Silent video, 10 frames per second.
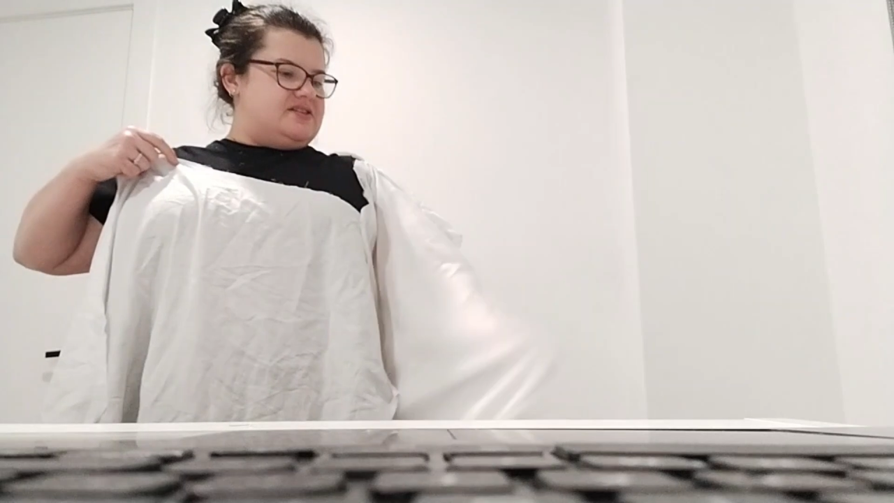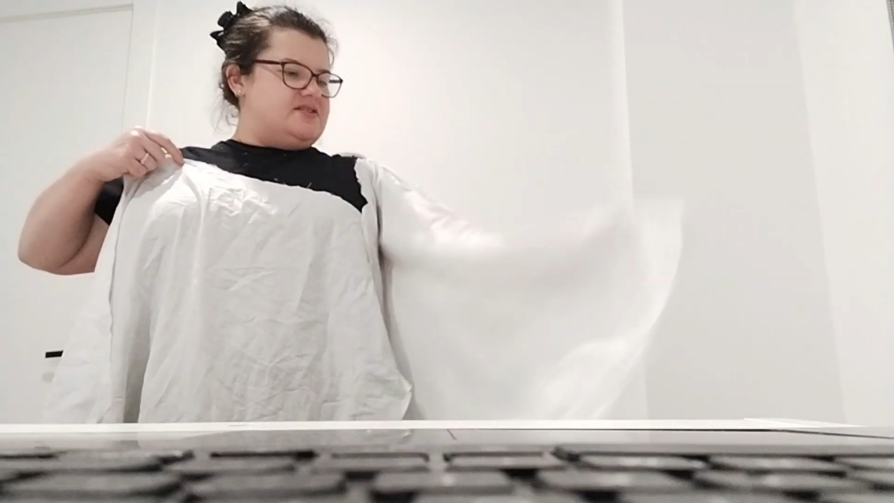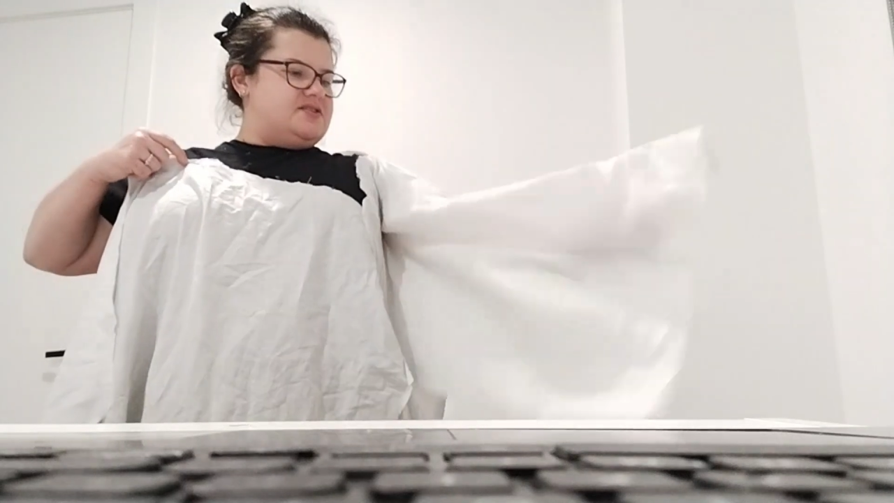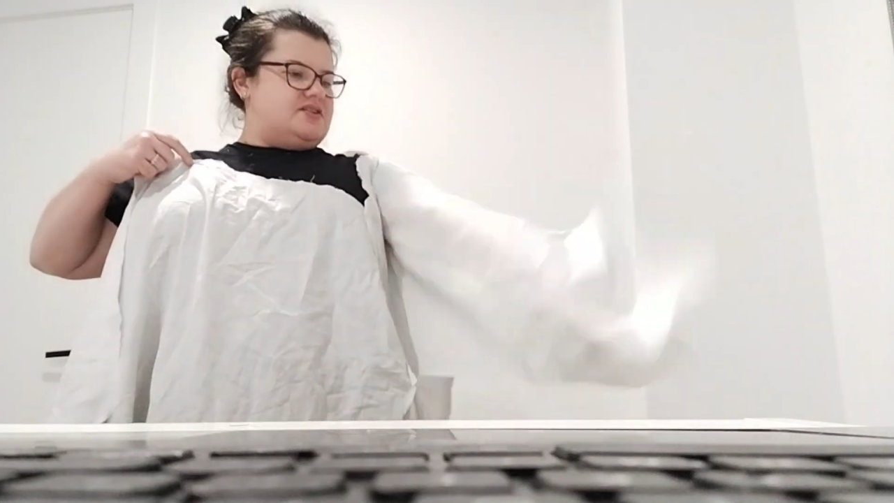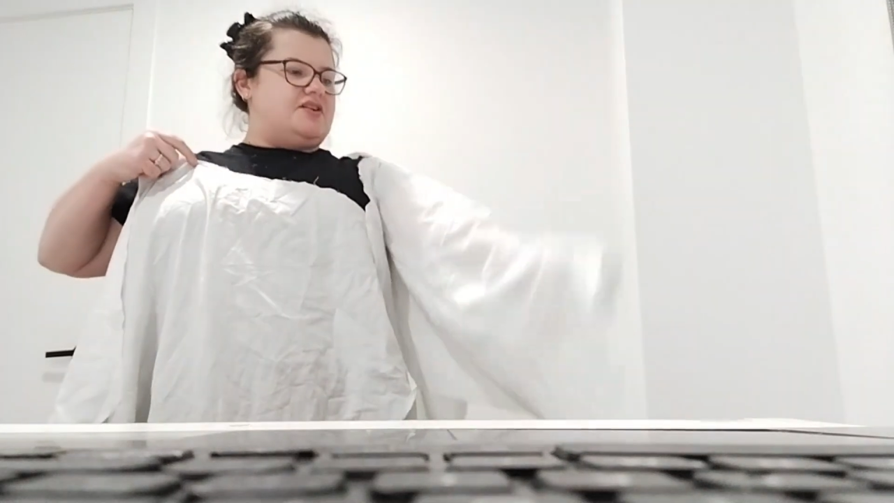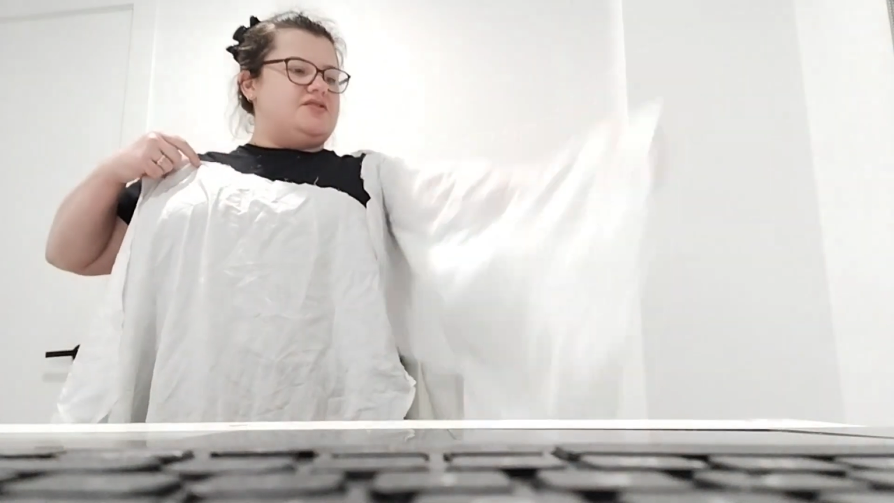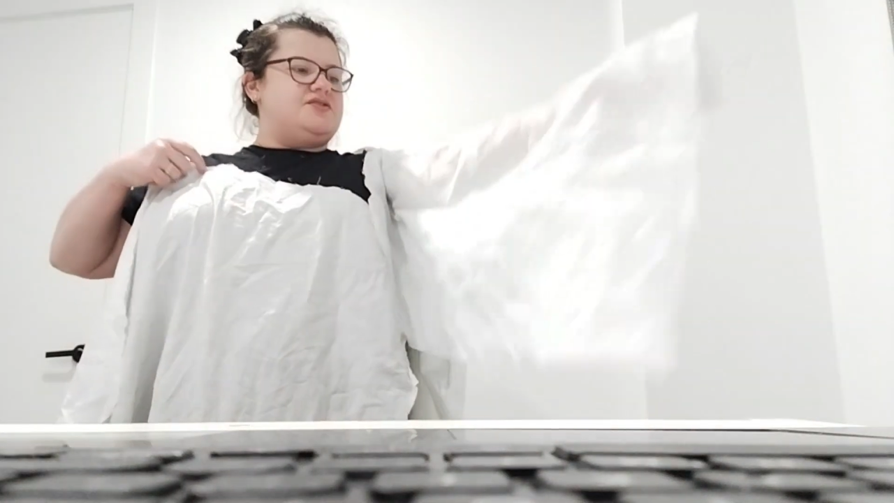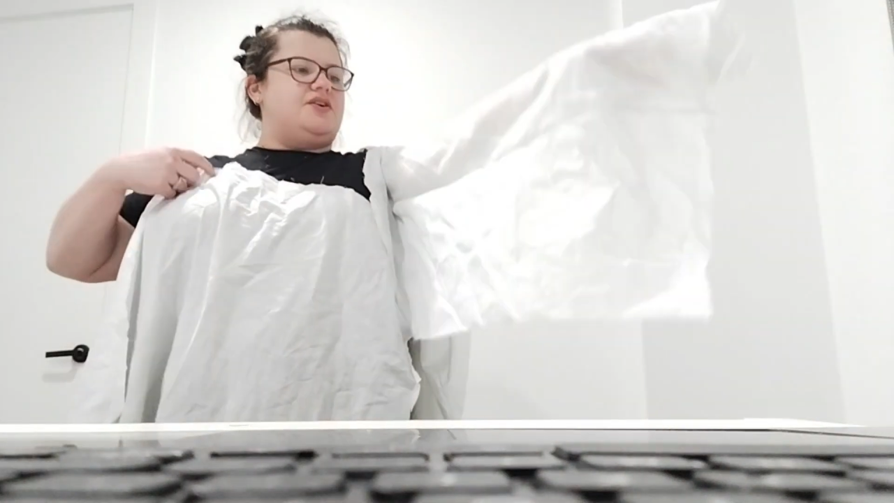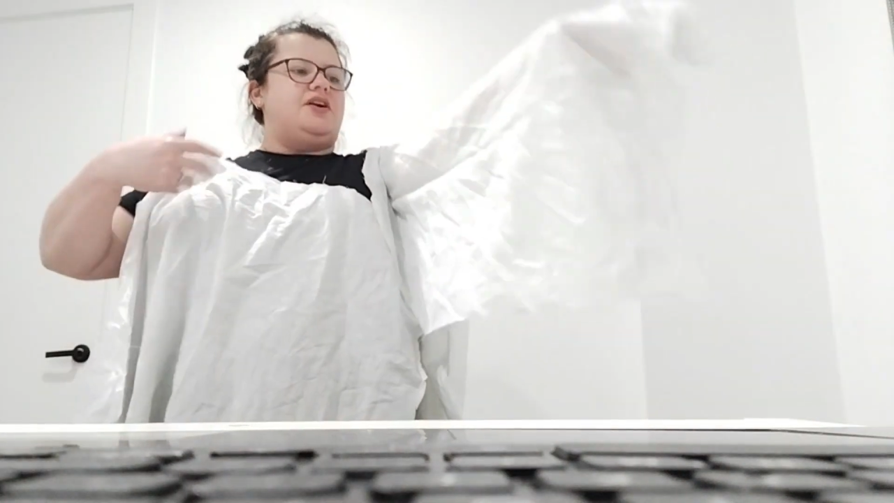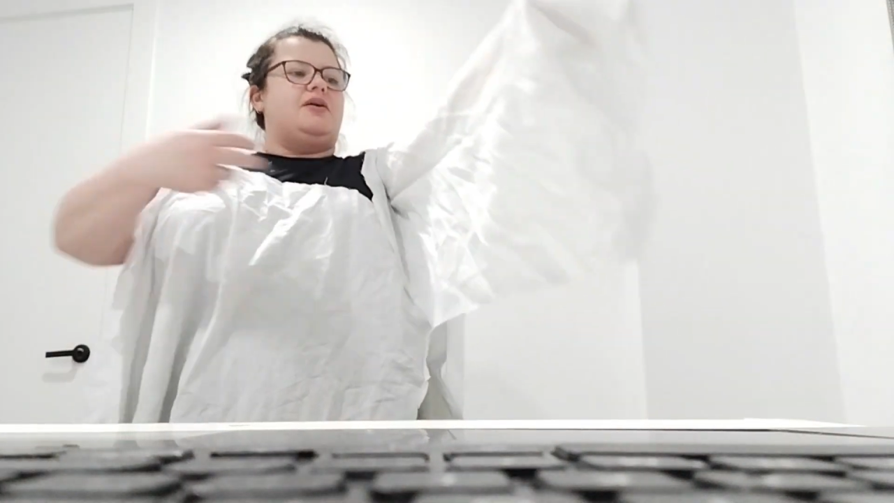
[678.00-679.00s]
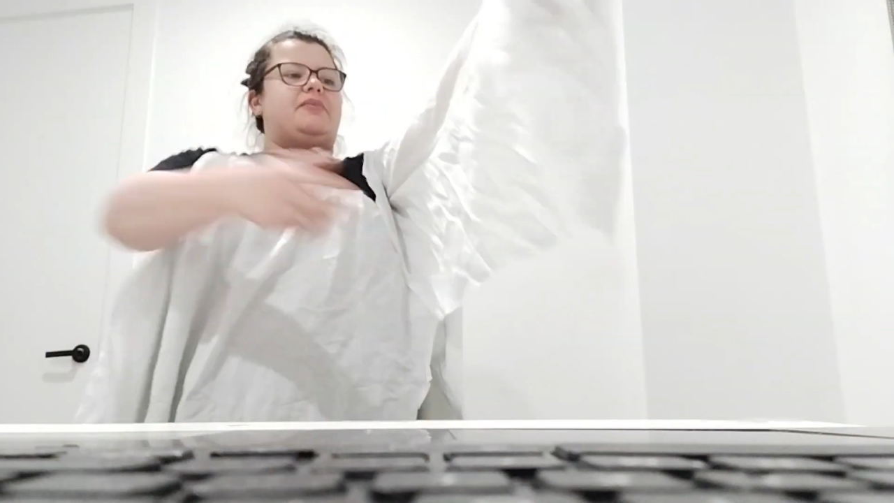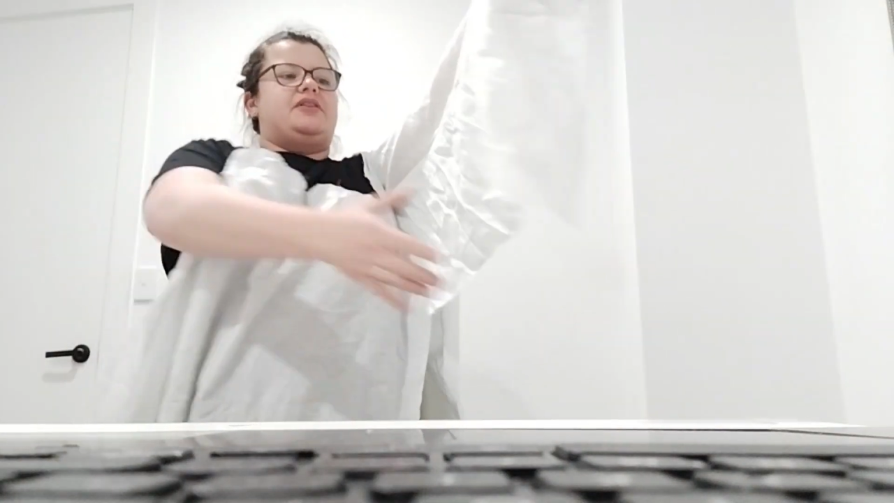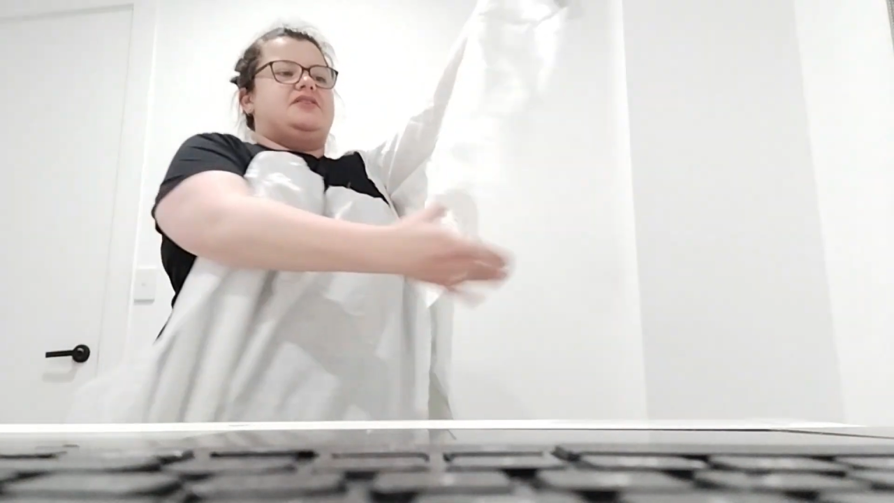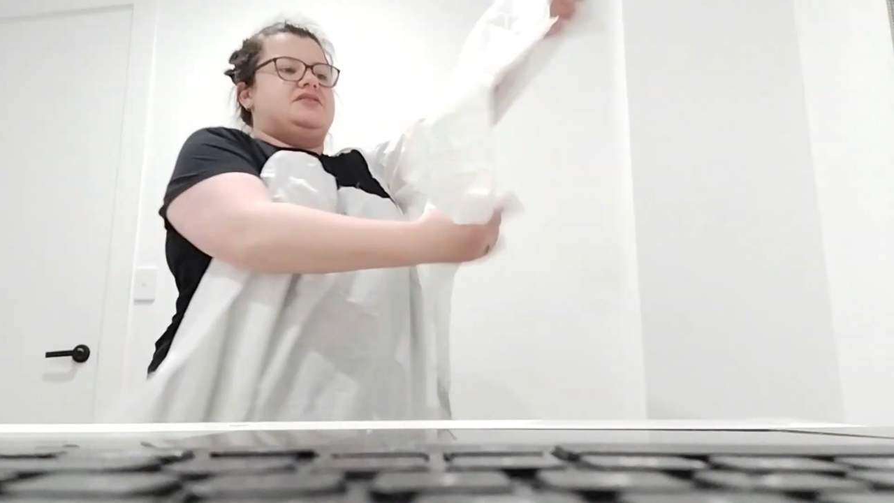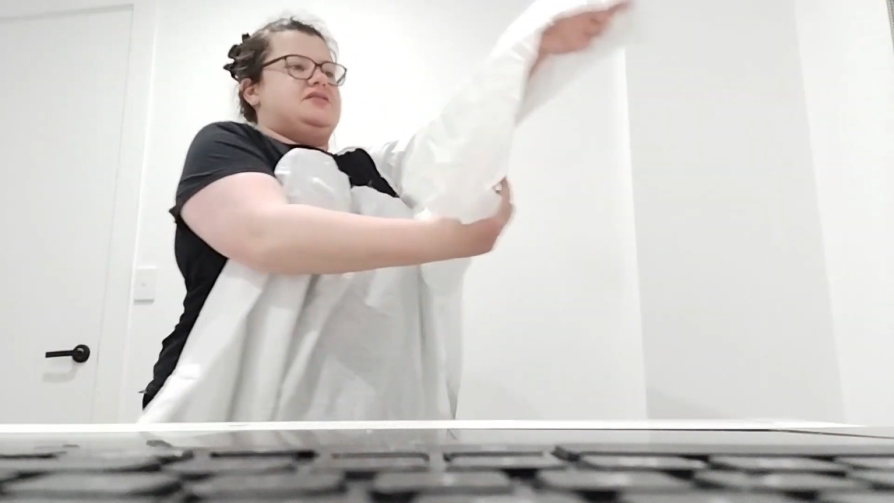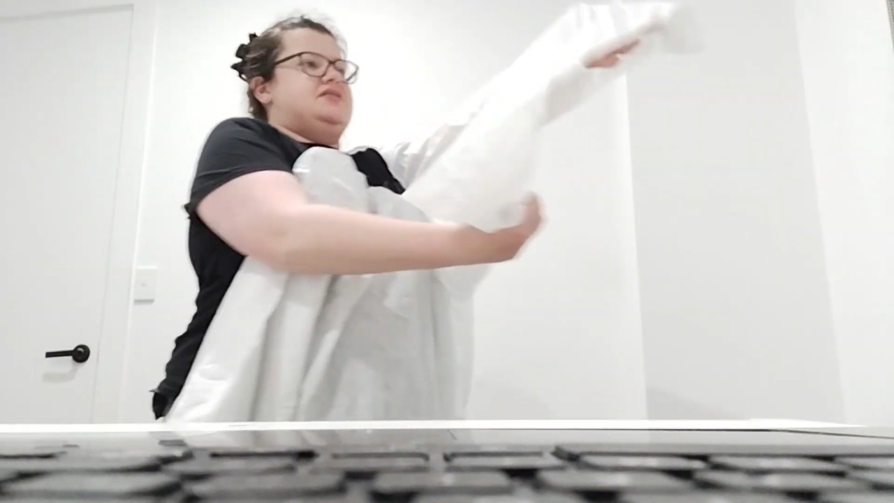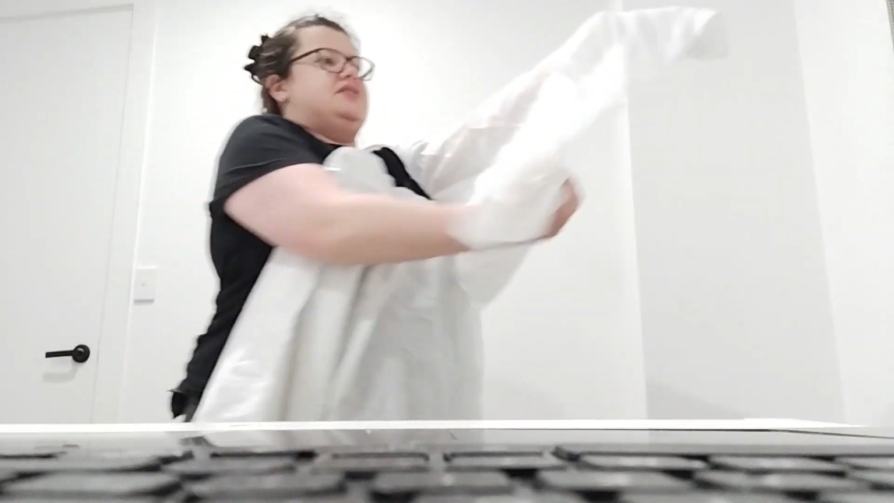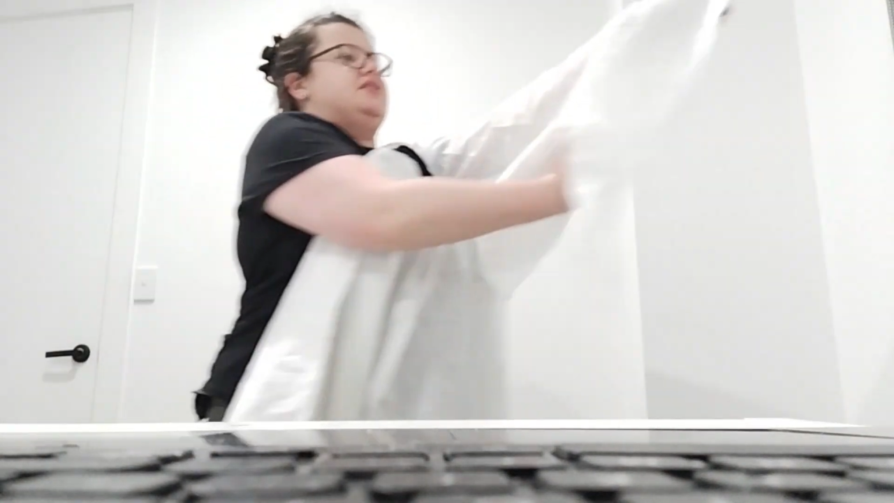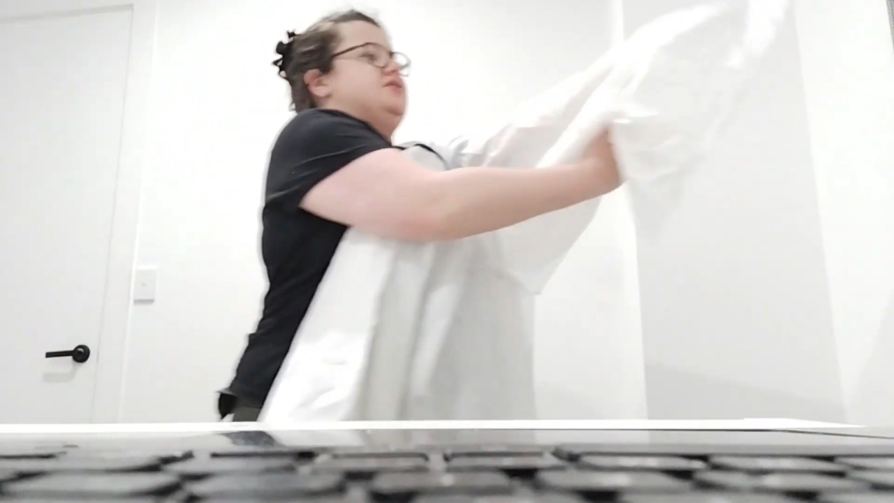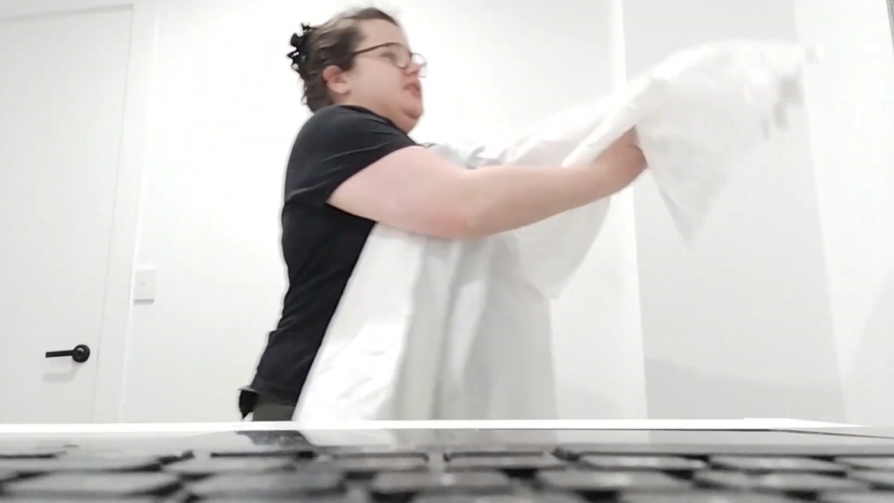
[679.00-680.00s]
it's not sewn up at the
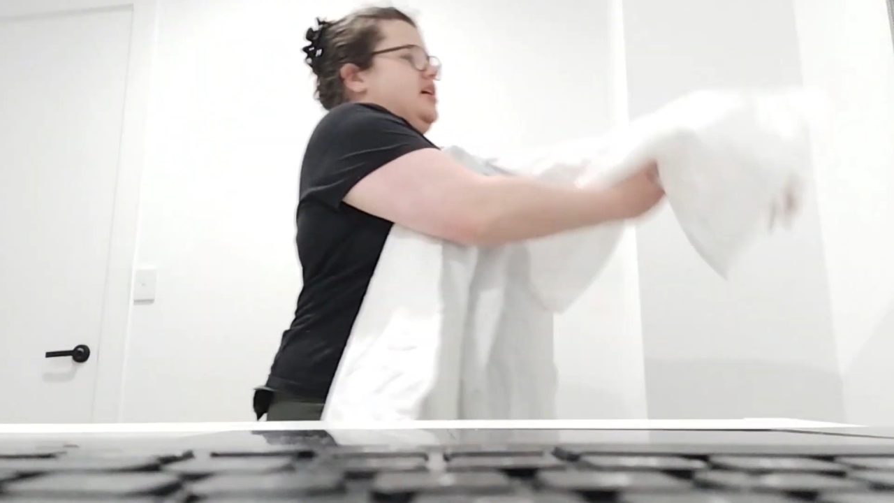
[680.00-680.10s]
stitch.